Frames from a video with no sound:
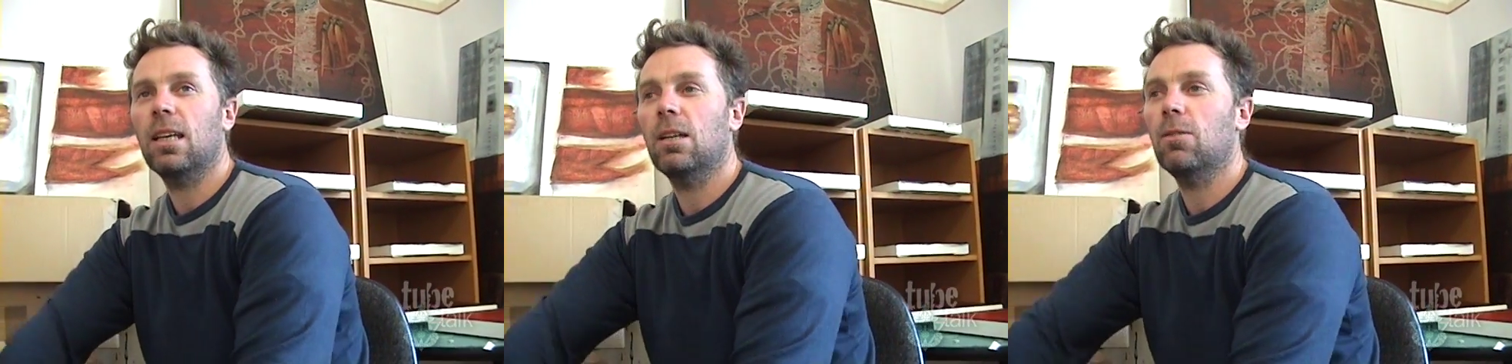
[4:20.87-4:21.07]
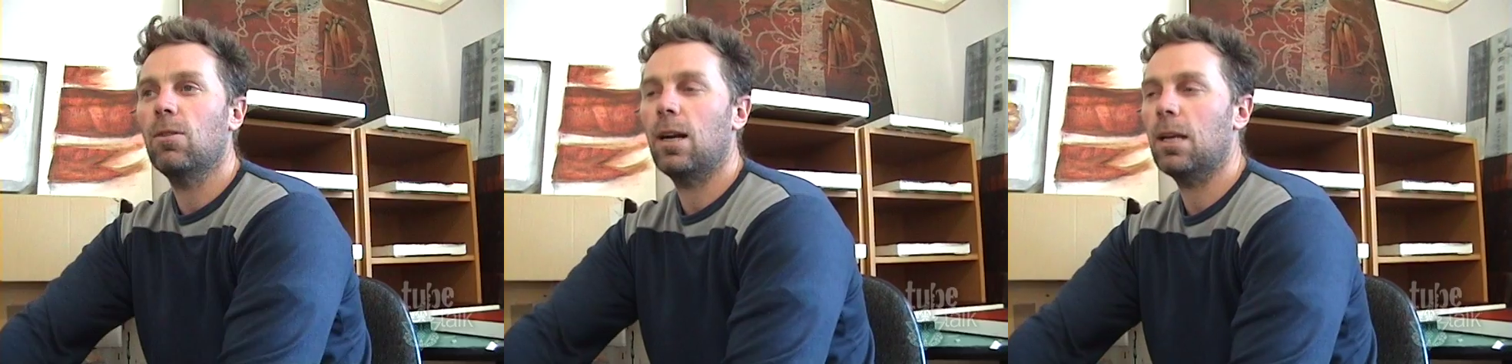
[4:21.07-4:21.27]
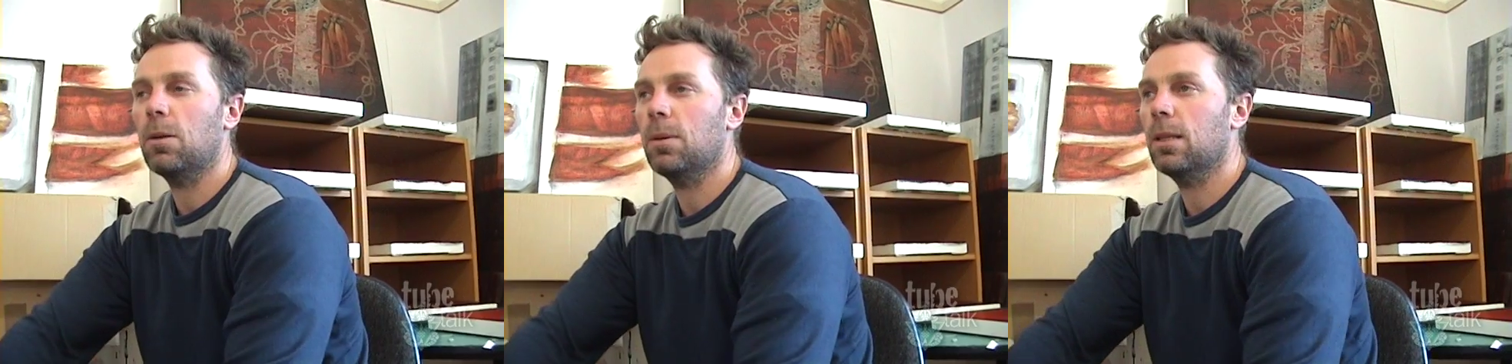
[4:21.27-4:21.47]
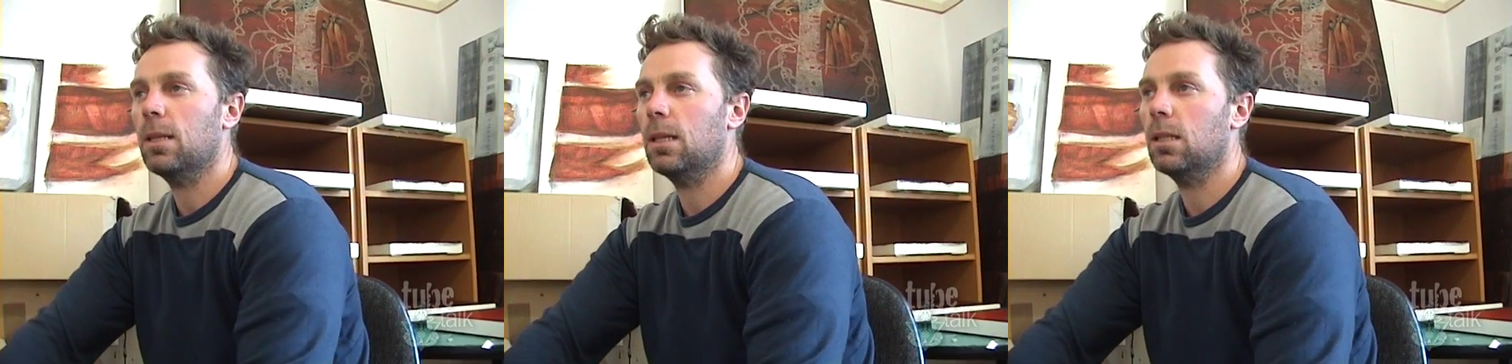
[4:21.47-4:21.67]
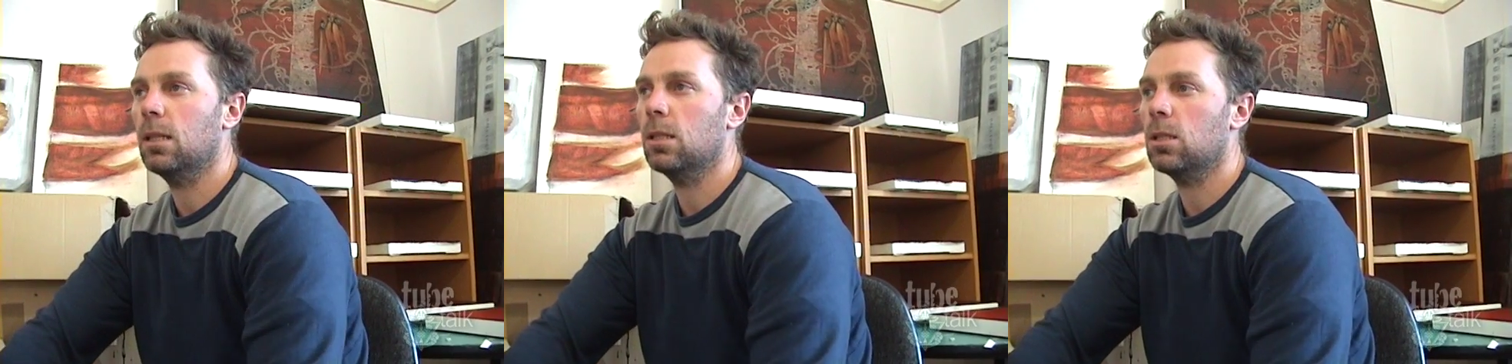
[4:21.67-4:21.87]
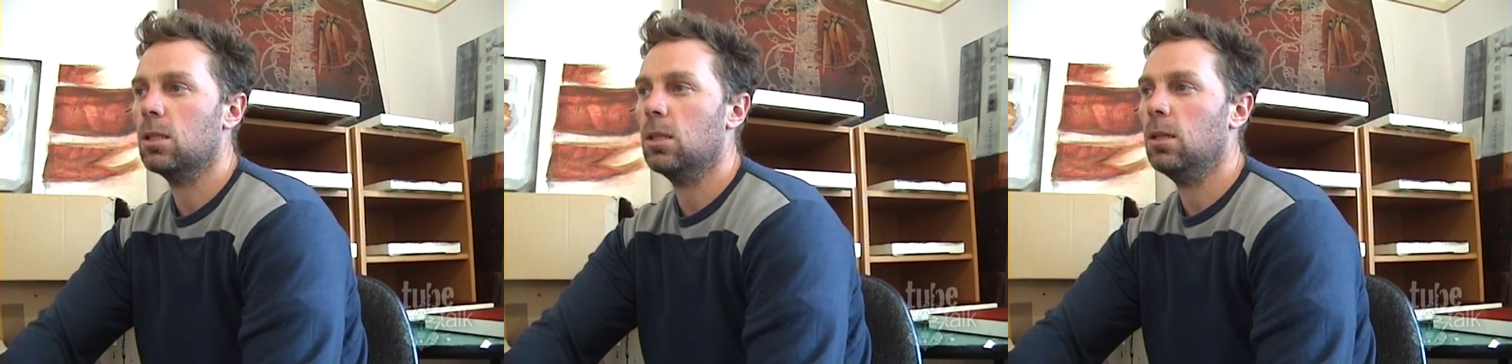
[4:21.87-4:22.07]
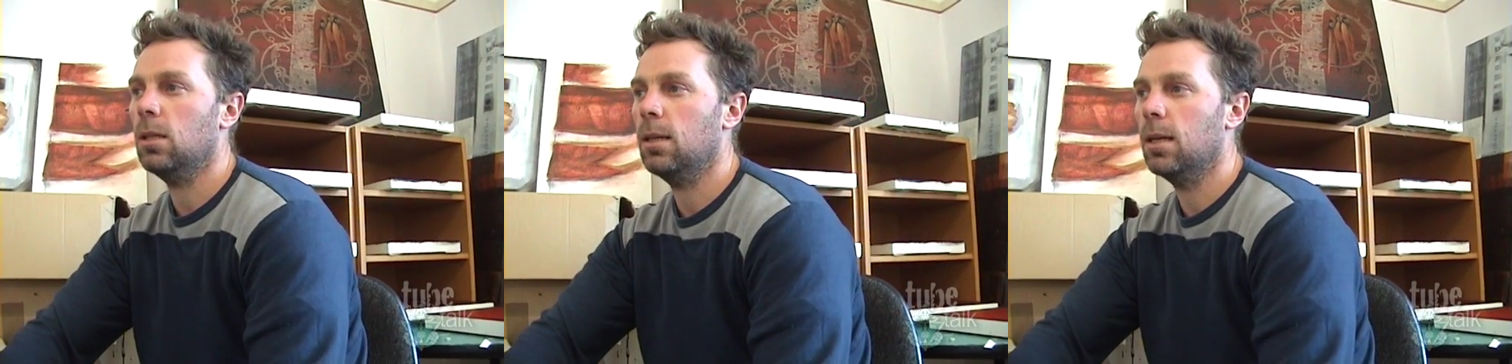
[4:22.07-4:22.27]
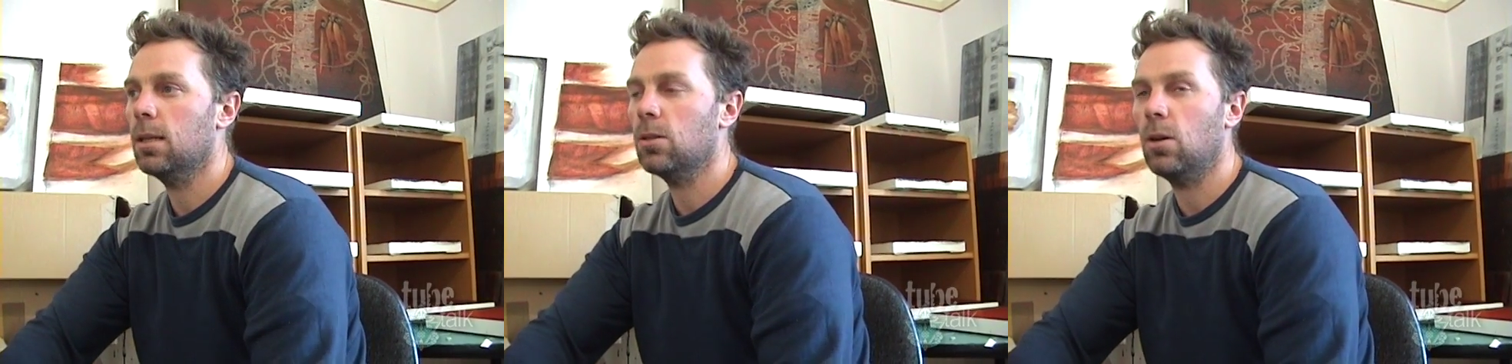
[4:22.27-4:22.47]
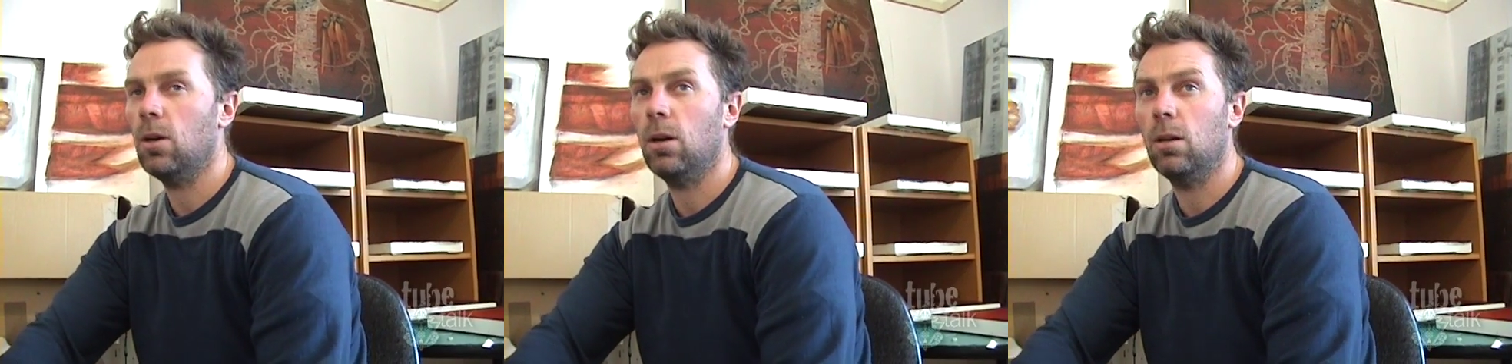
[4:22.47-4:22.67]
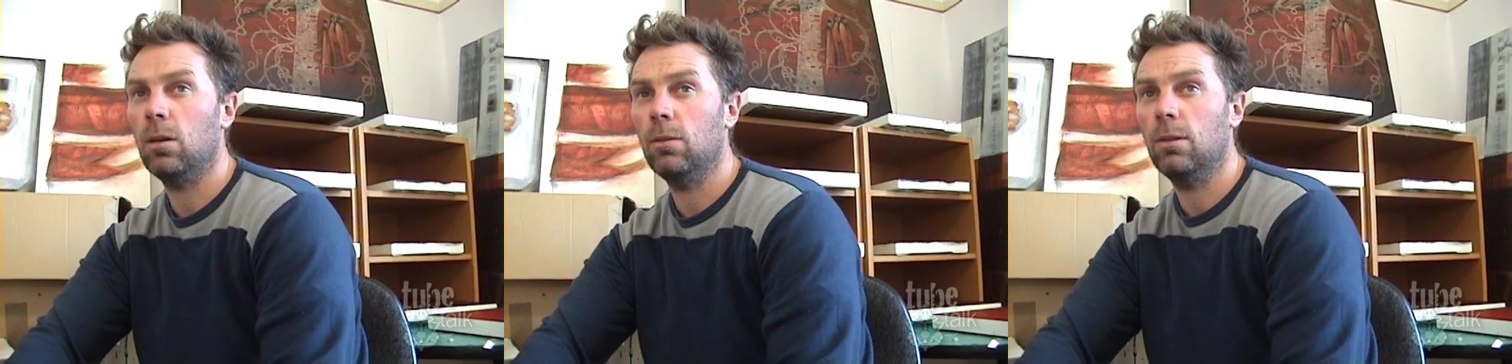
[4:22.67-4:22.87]
keep running with it until I
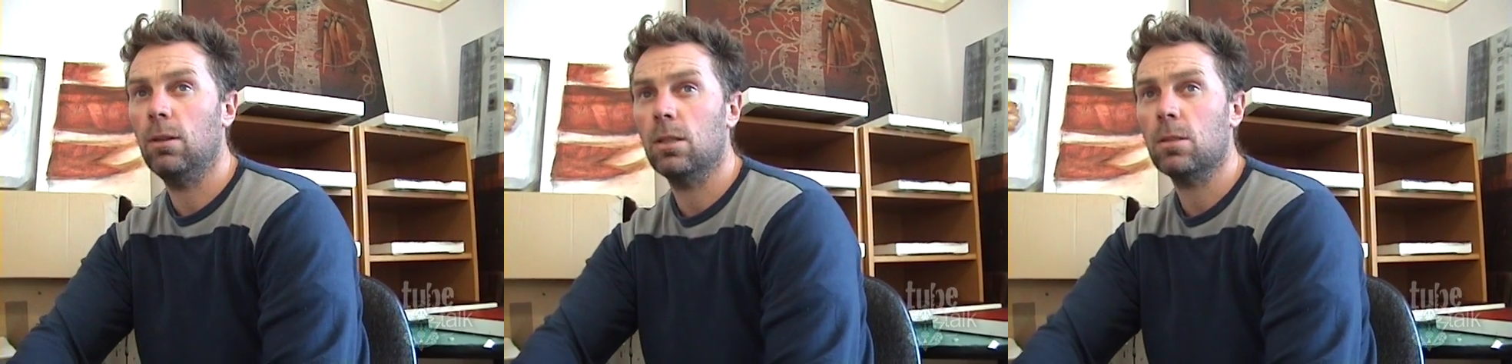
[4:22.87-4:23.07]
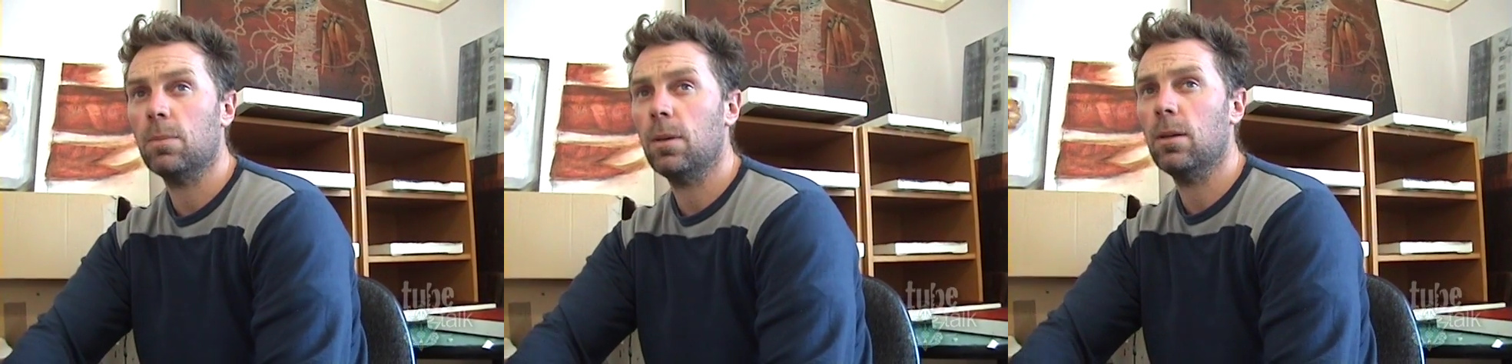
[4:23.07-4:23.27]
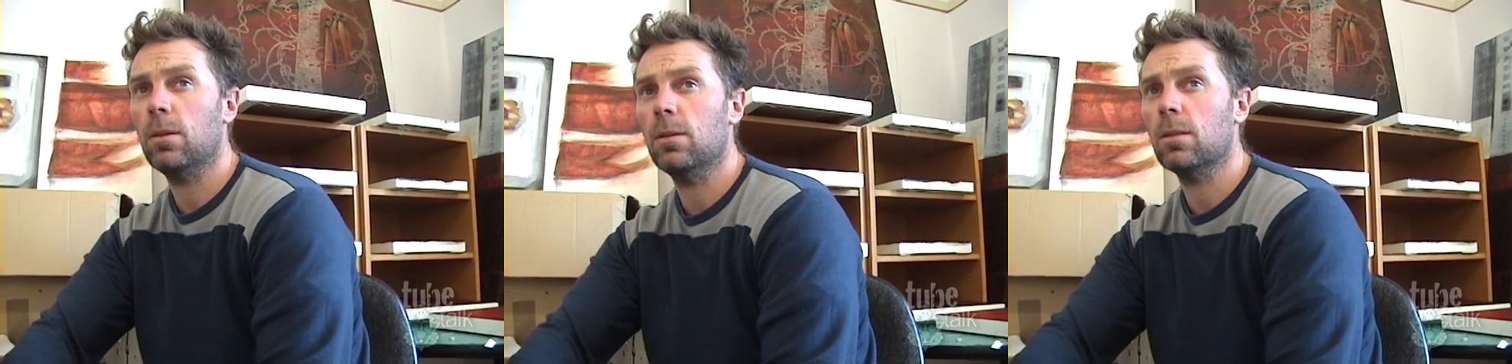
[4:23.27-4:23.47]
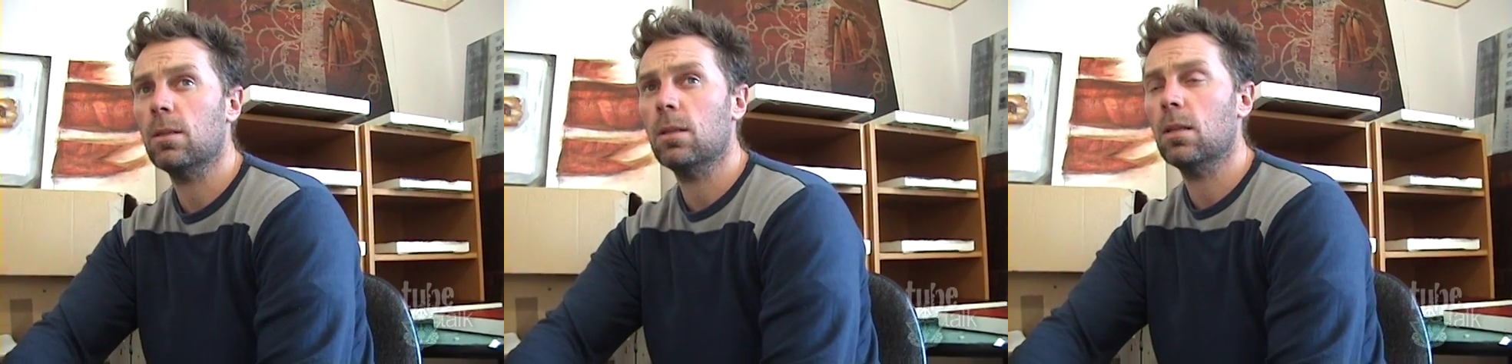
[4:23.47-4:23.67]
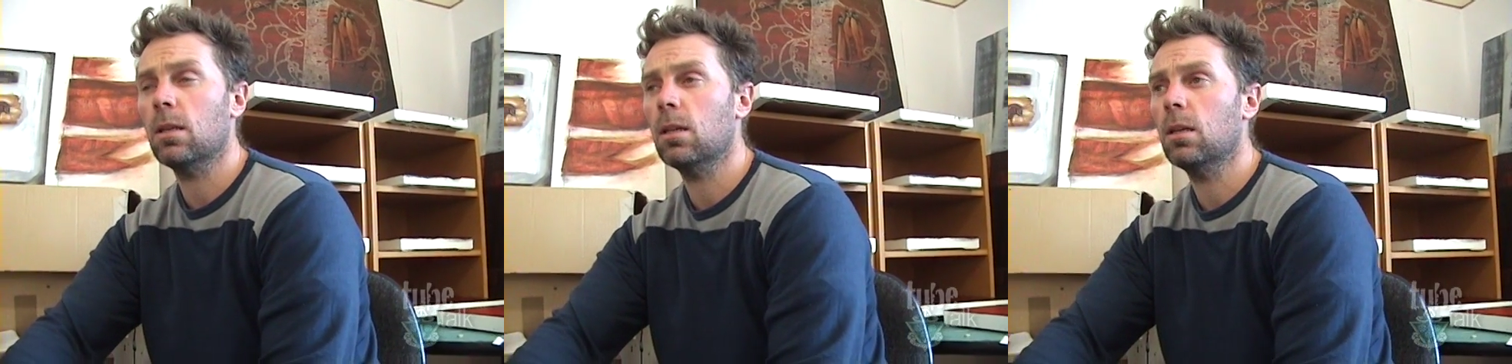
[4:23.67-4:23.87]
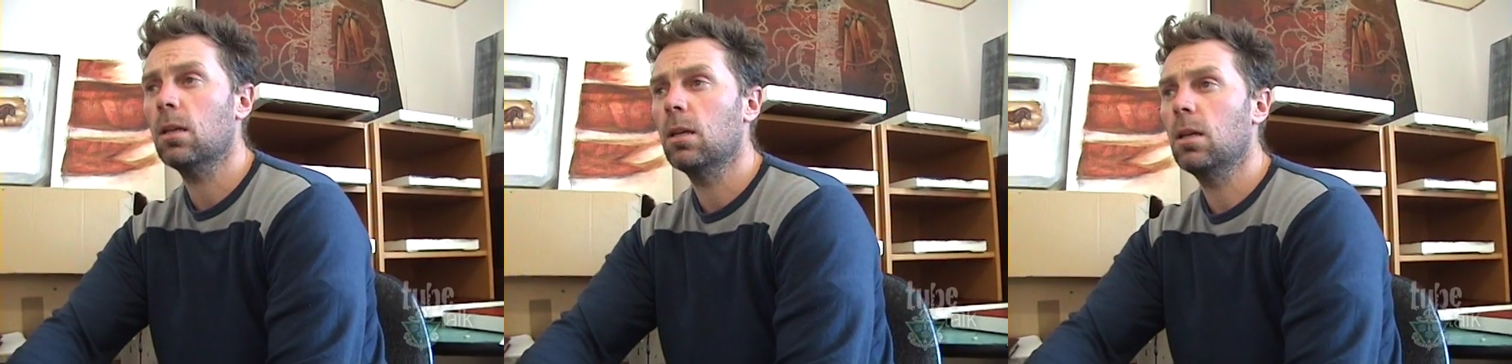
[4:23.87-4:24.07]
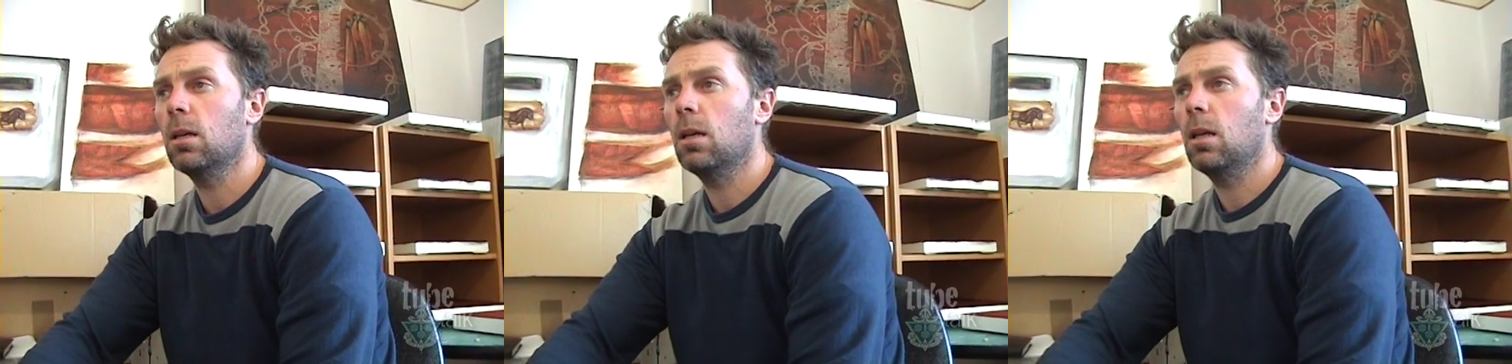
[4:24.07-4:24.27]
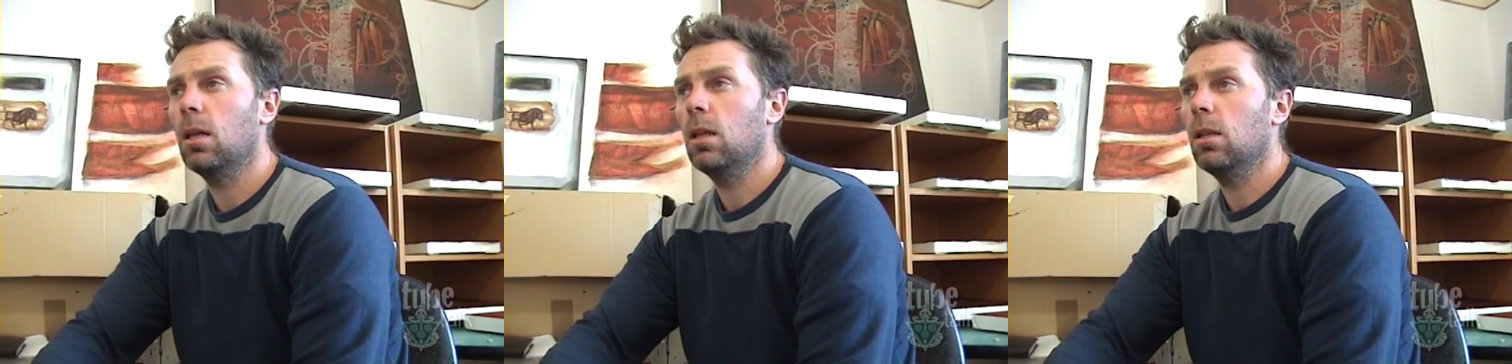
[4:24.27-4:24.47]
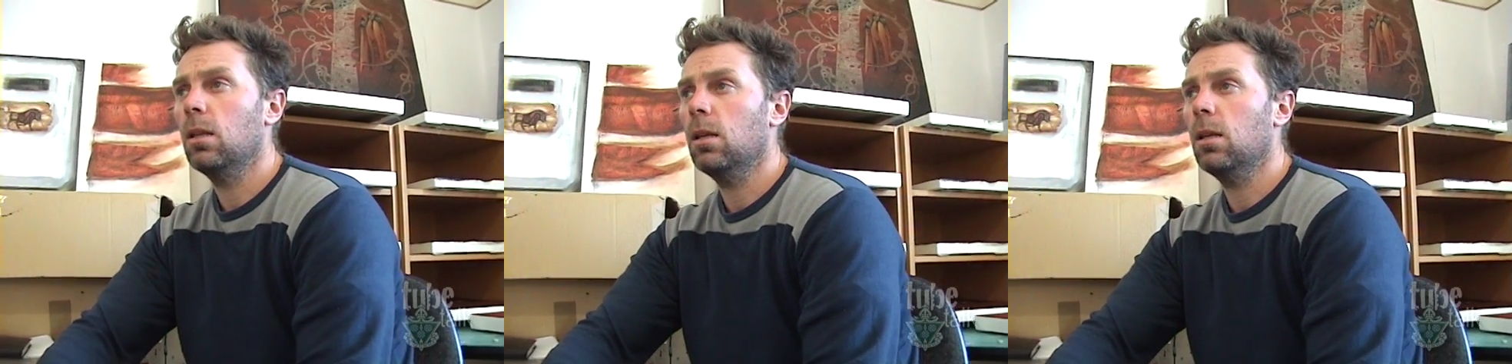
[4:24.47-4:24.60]
tire of it, I suppose, and then mm.